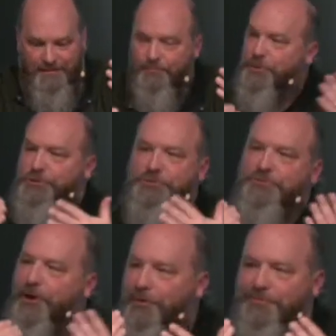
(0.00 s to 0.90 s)
but you
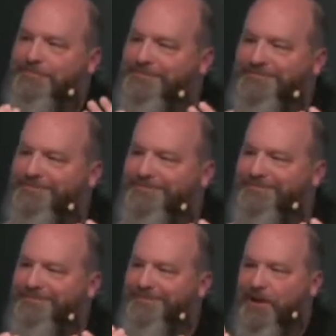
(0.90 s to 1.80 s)
don't
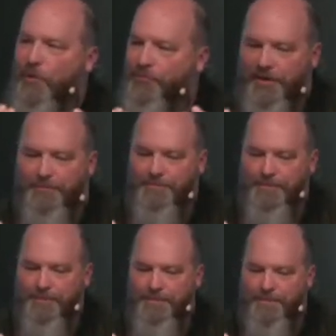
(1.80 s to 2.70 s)
know them.
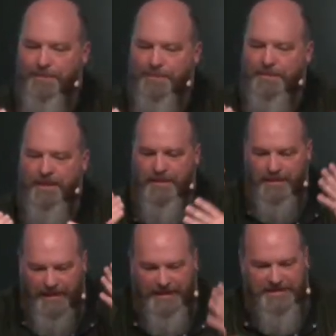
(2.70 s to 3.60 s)

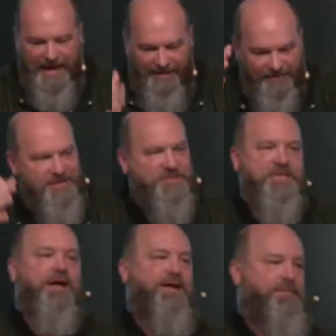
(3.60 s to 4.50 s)
And David is
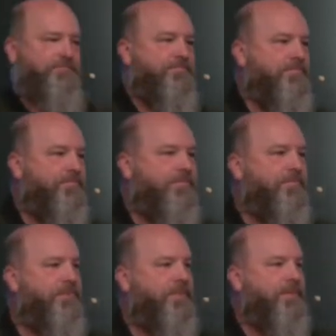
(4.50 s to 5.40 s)
saying,
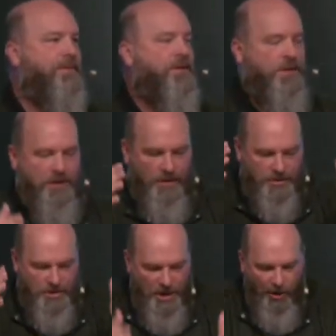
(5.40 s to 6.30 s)

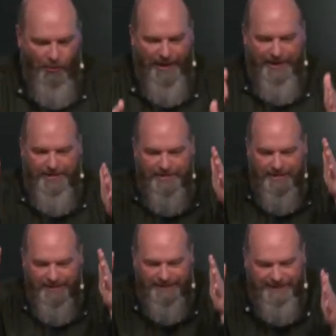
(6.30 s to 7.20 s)
knowing
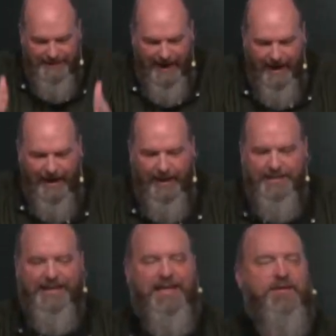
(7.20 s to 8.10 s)

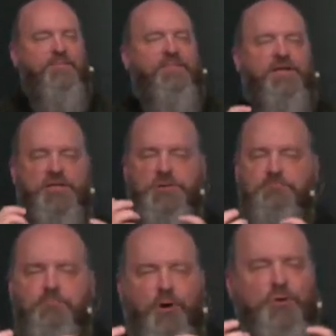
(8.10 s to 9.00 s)
God in this
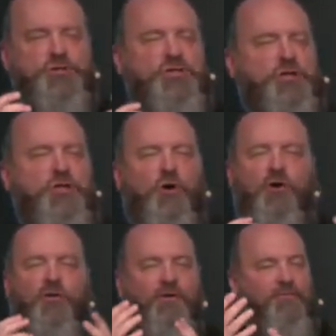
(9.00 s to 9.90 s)

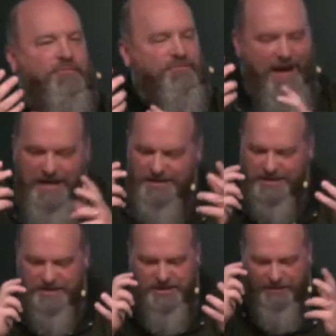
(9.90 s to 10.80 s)
personal,
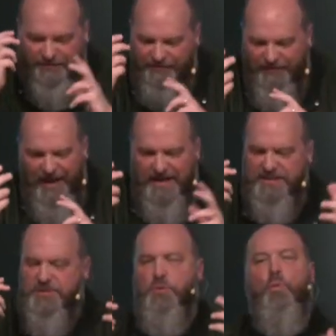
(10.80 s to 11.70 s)

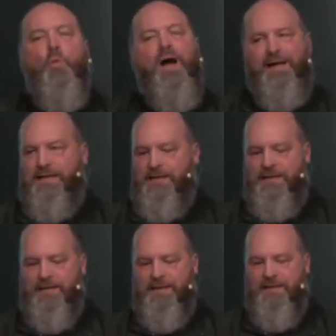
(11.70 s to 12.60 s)
face-to-face way,
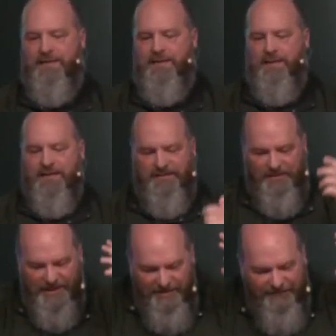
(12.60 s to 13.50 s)

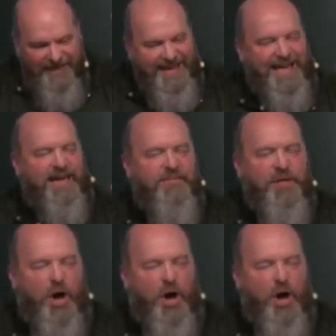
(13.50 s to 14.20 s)
living in the